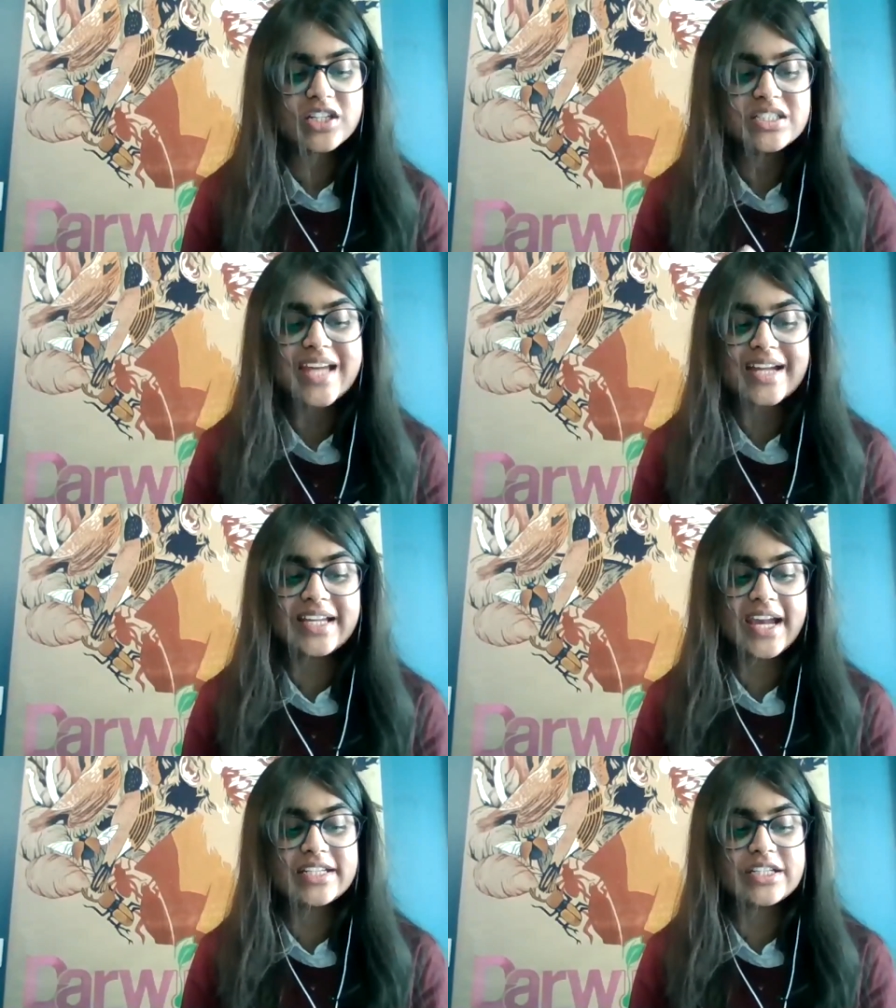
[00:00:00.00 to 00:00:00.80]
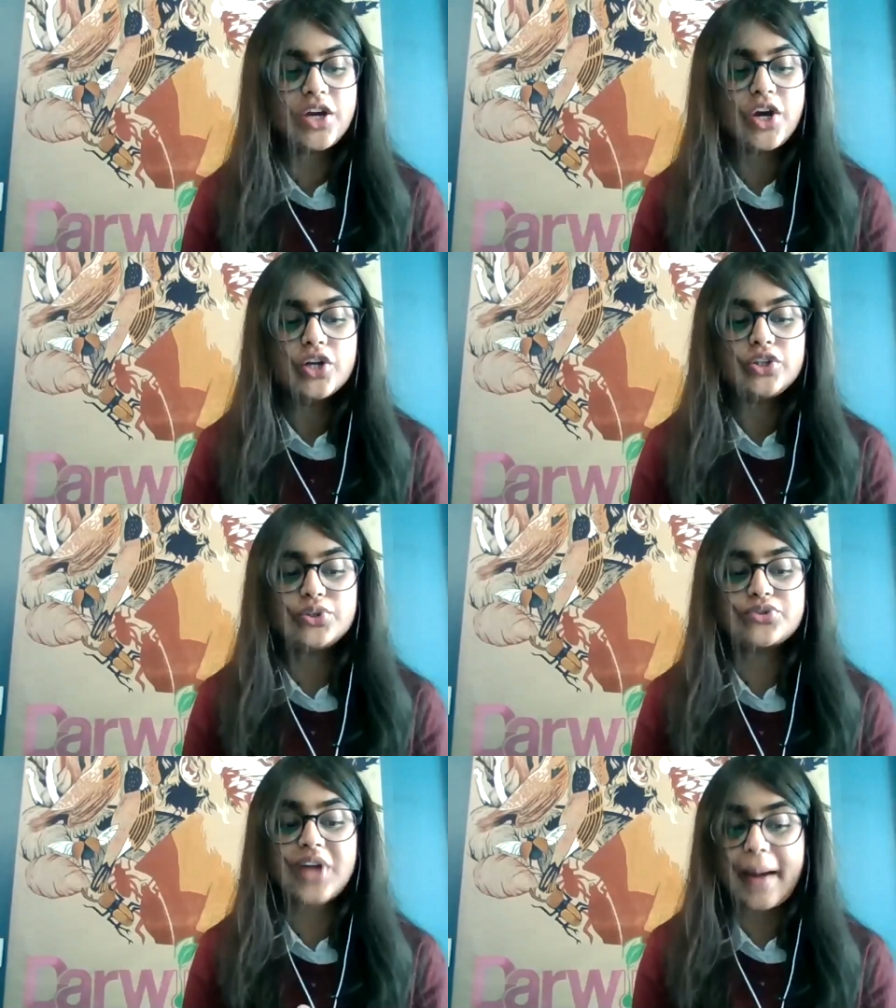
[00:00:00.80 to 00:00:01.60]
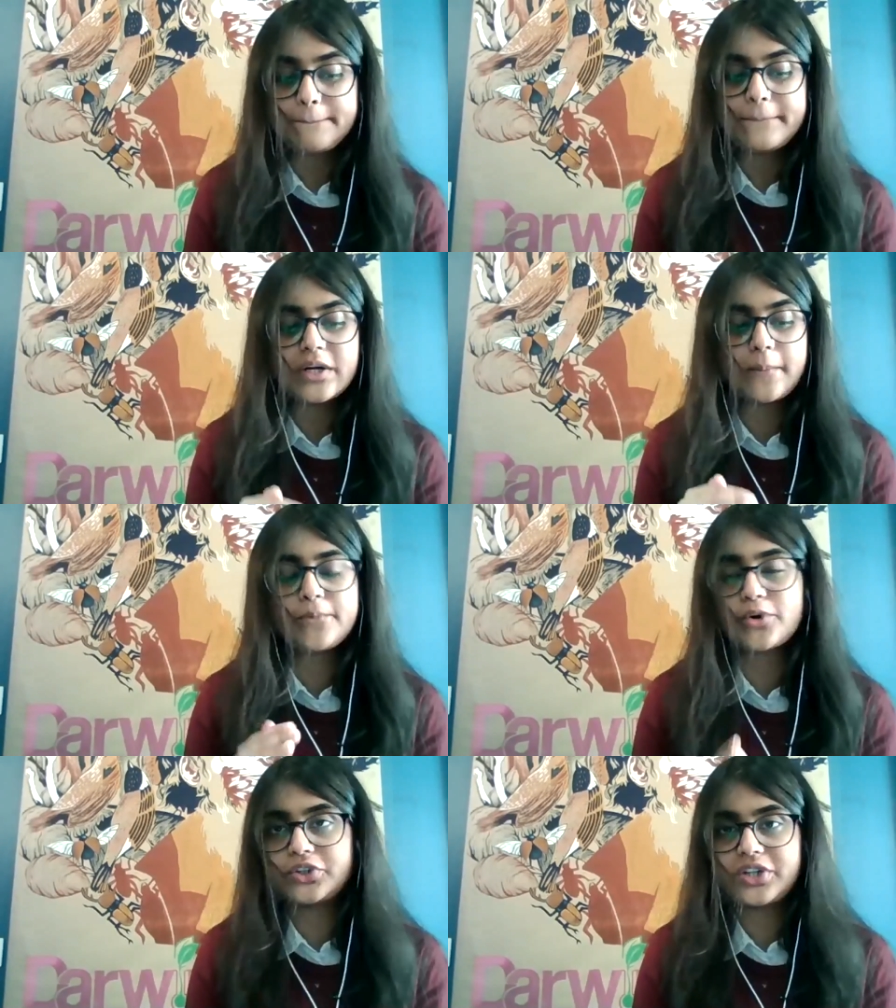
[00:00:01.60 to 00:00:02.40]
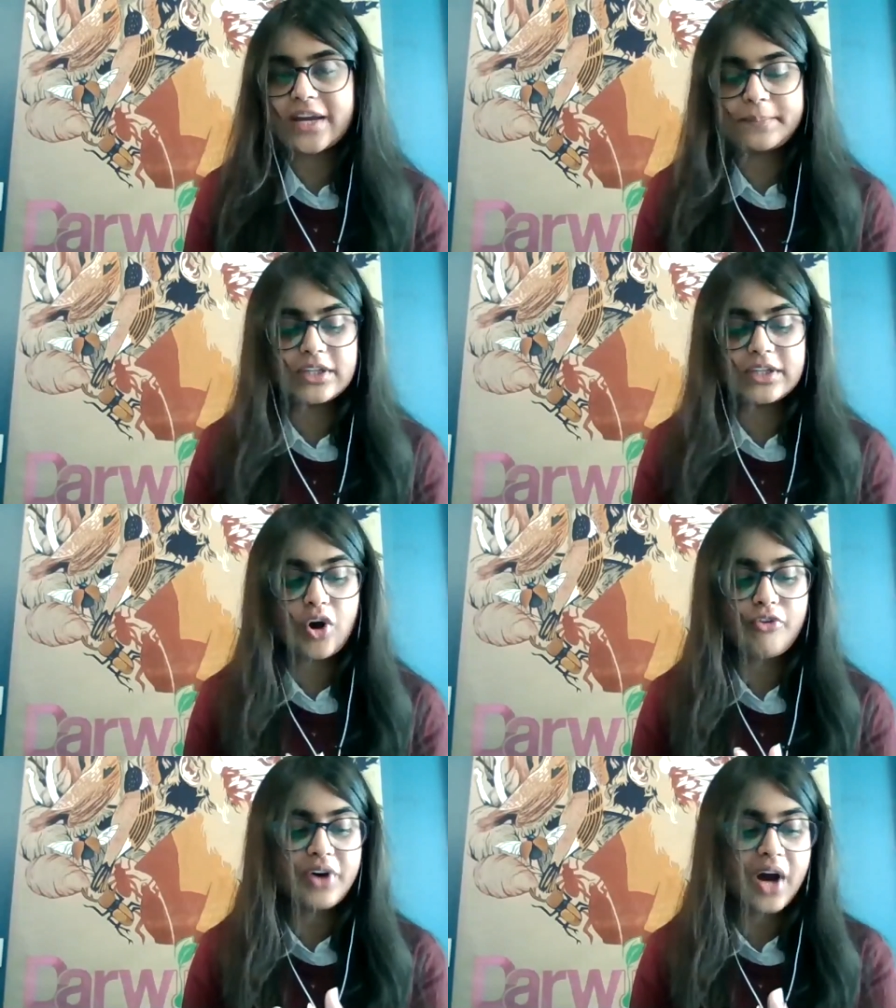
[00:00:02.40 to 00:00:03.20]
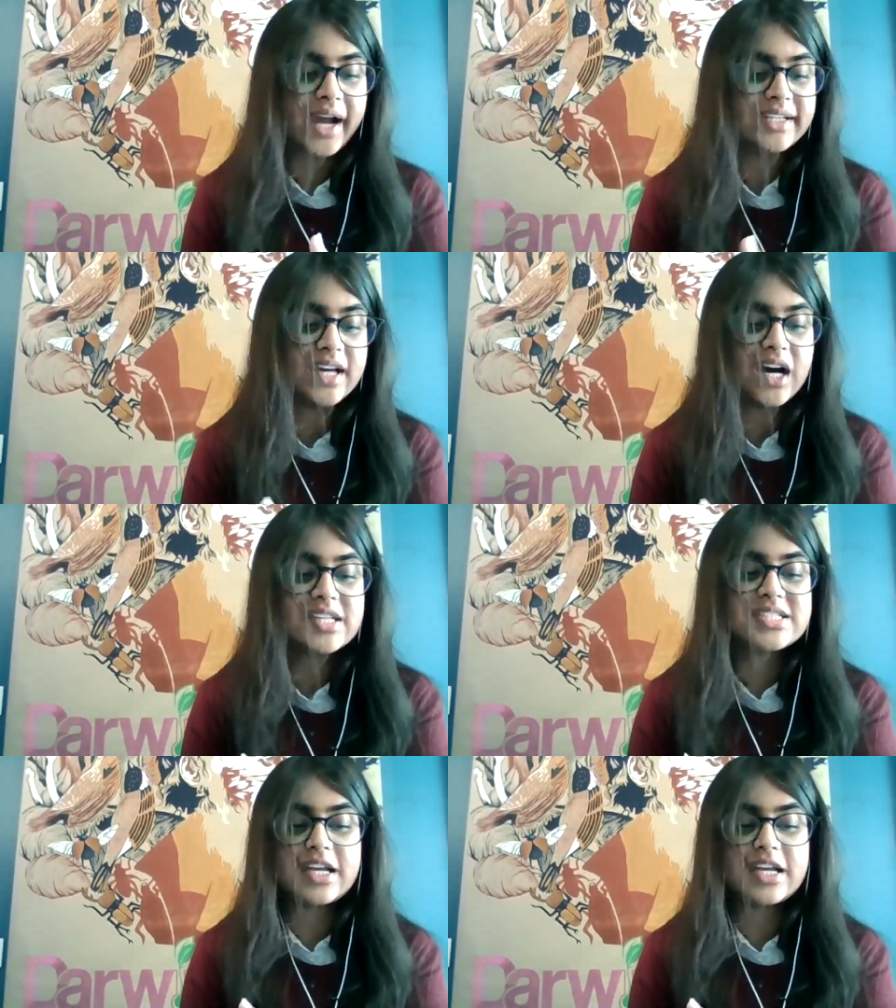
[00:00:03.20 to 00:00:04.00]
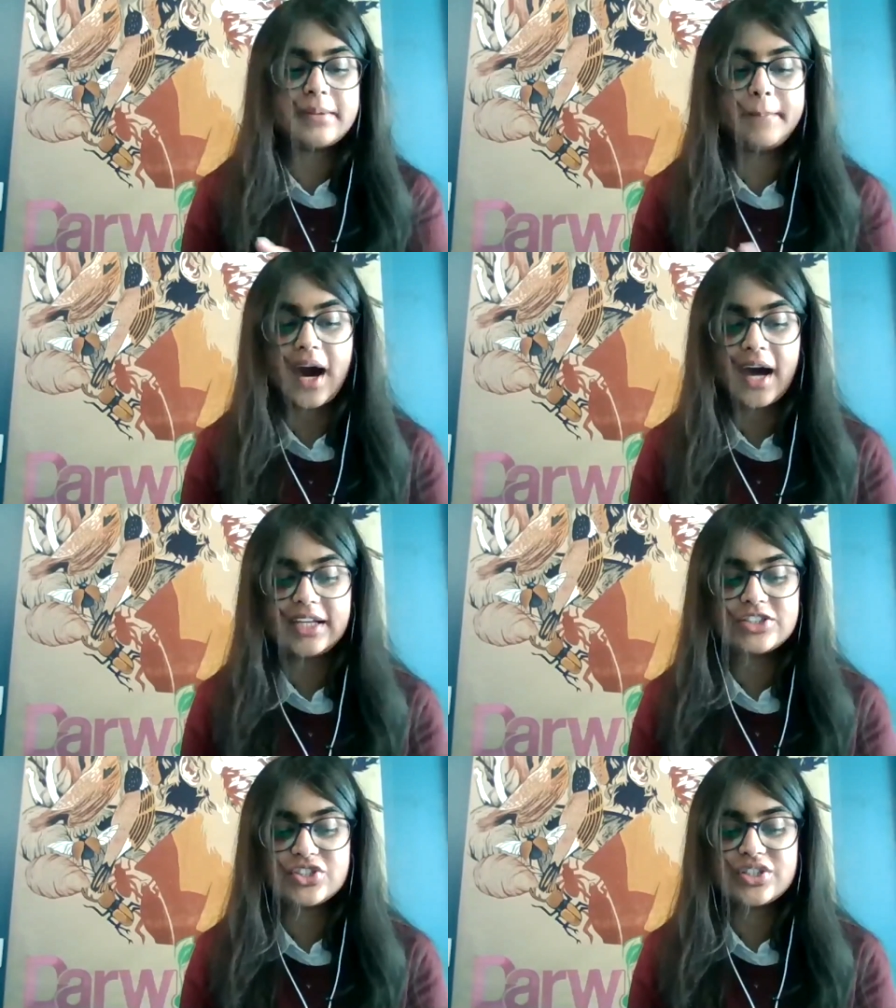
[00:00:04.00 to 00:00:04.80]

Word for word: dedicated to rapid prototyping of ideas in biology,